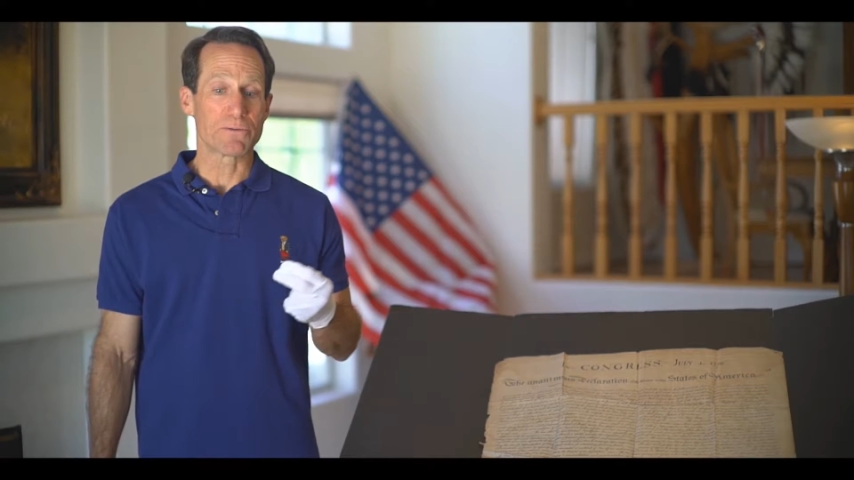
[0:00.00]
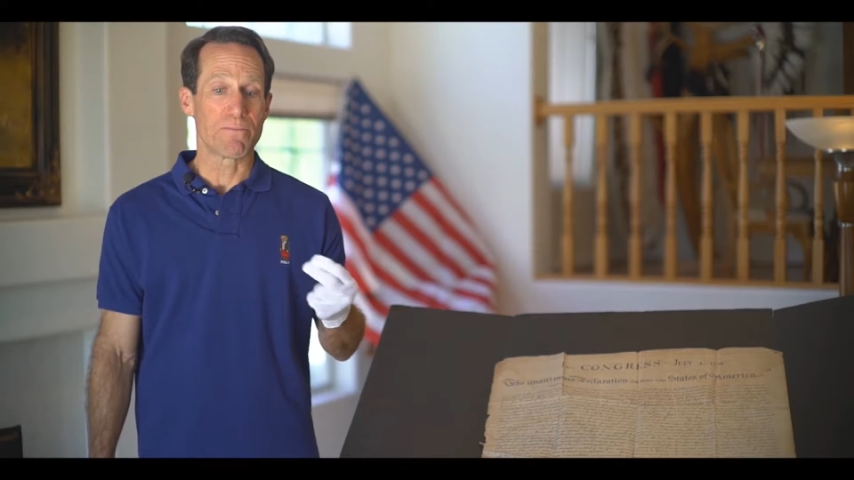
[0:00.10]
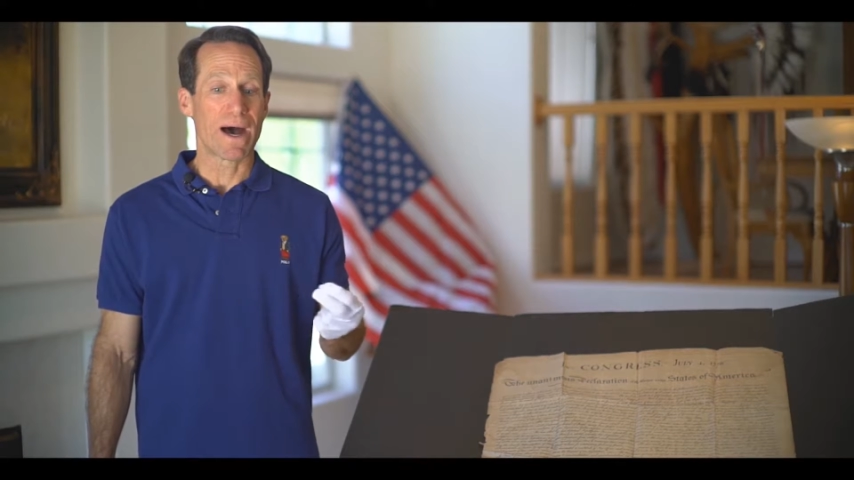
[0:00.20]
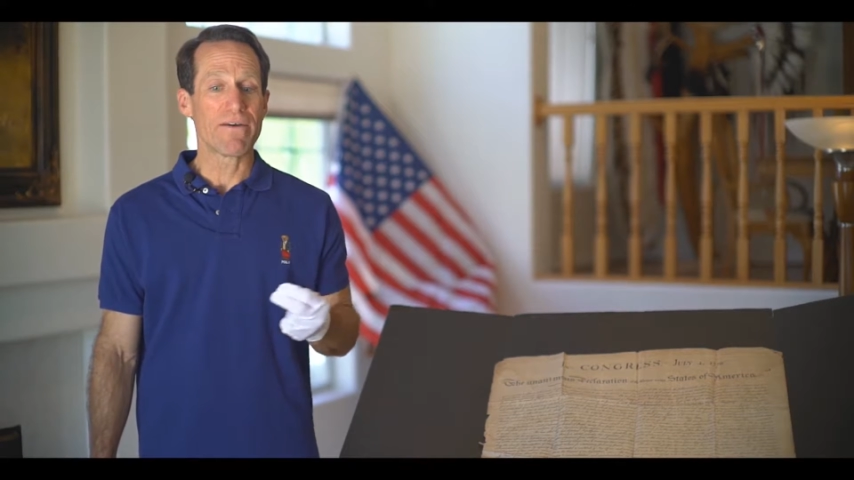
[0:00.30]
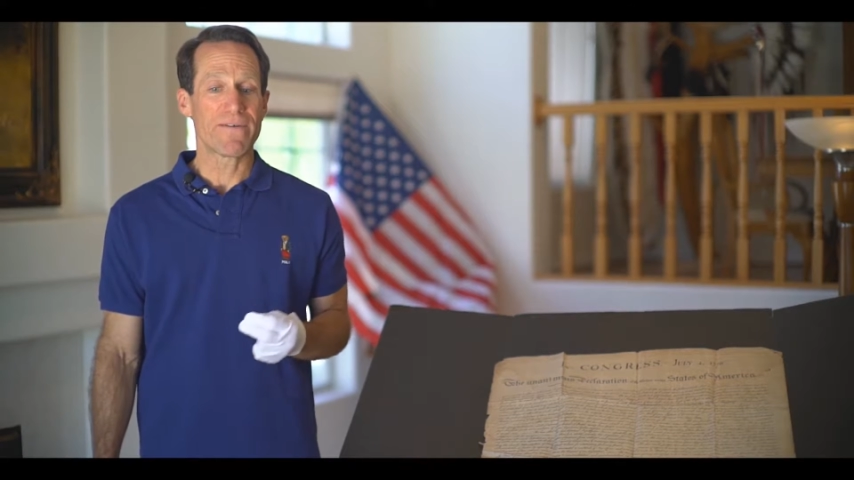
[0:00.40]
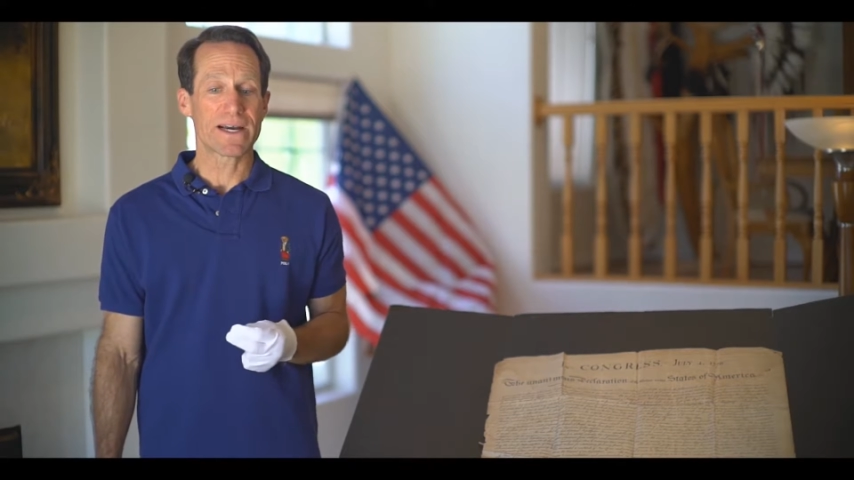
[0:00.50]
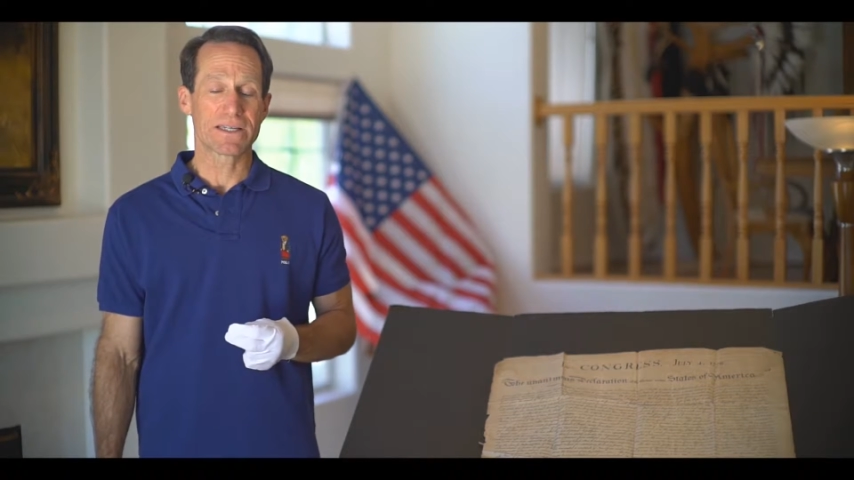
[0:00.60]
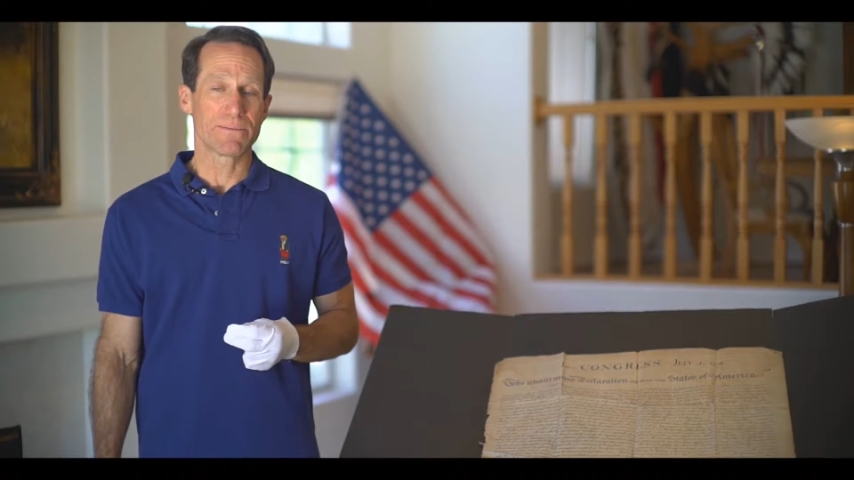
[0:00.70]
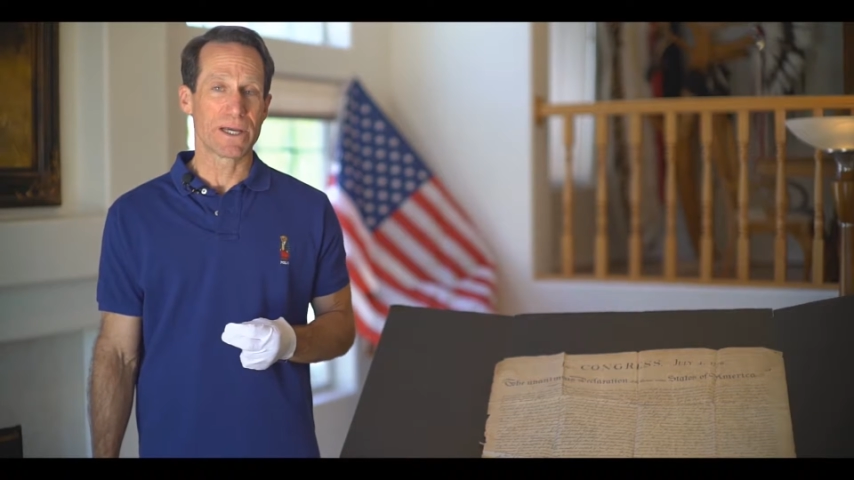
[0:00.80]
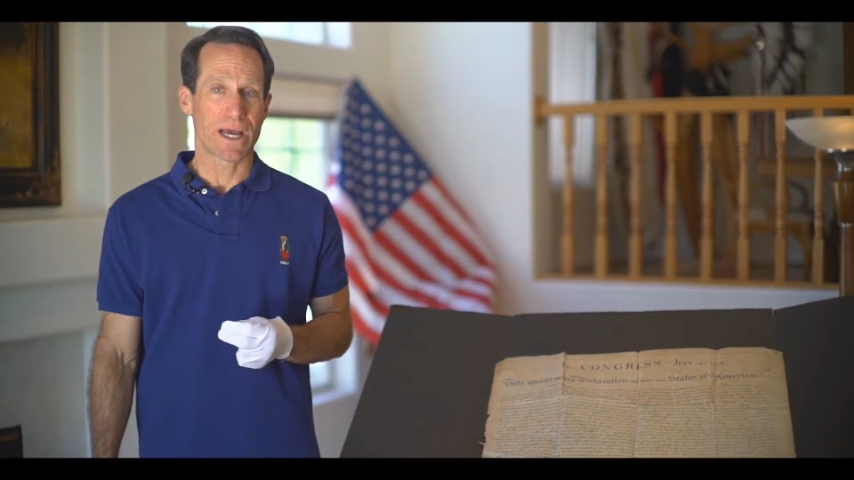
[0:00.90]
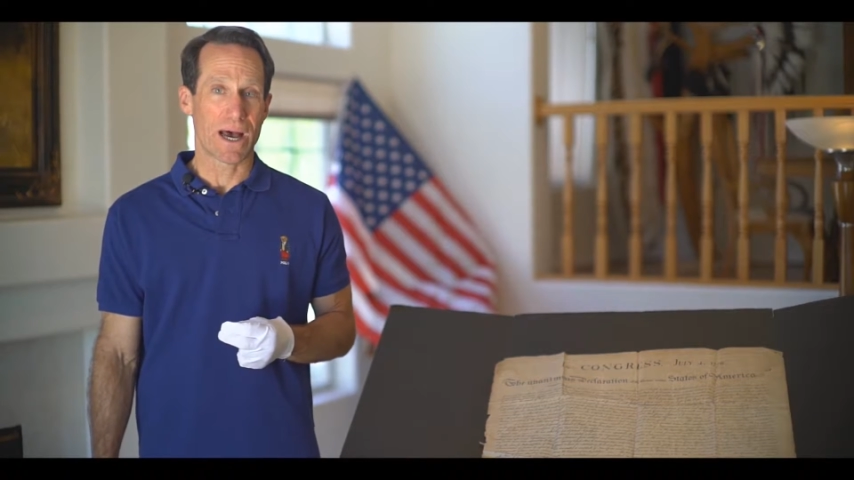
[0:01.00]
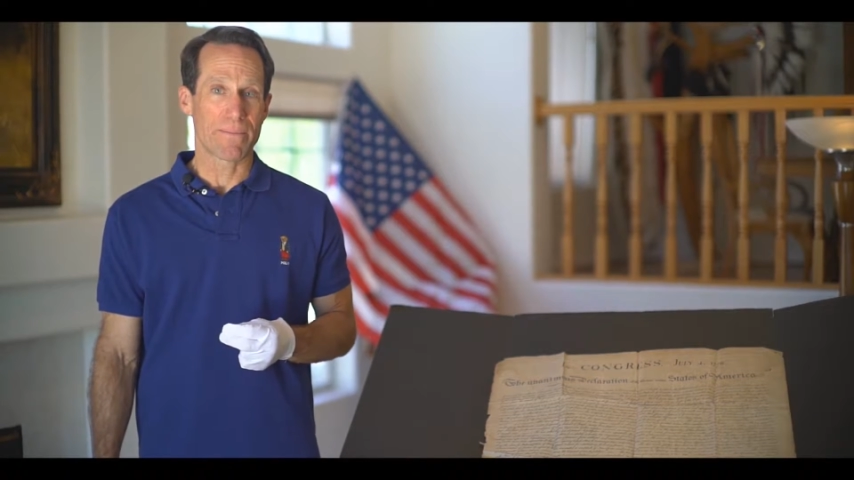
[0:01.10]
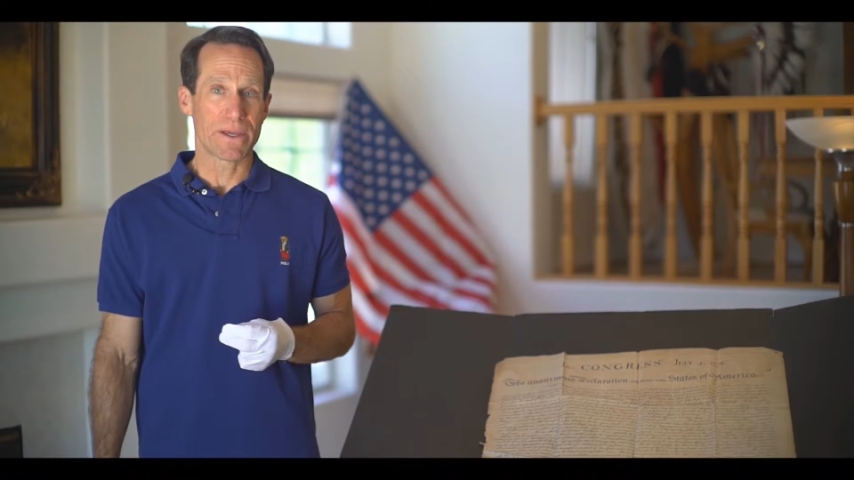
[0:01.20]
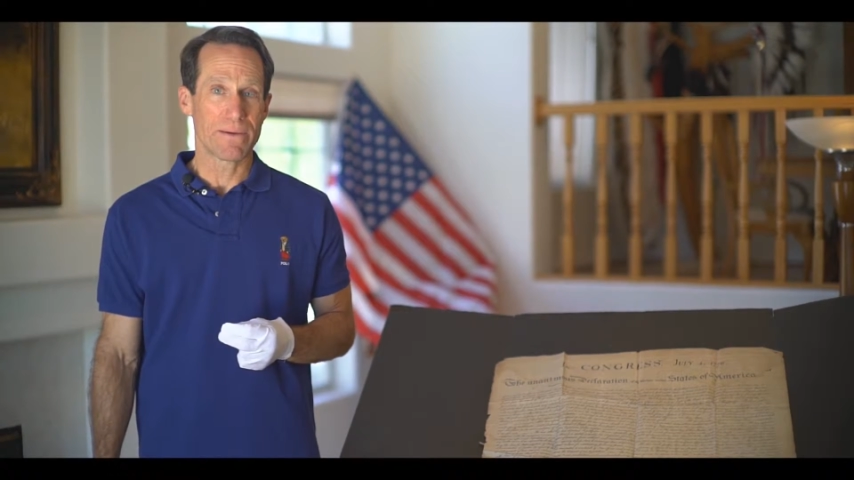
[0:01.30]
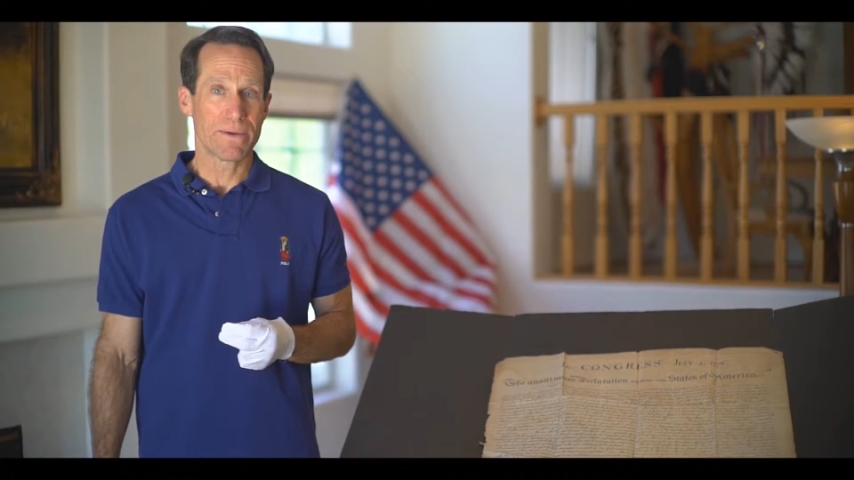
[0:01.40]
my facsimile
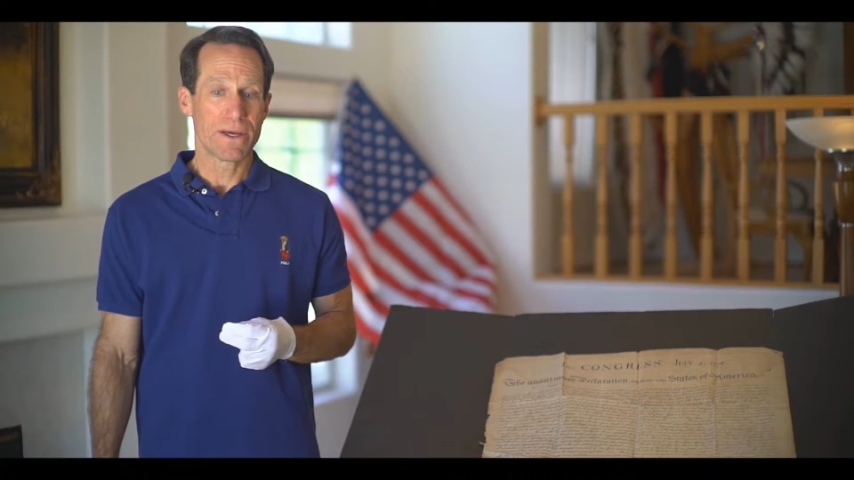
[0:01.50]
copy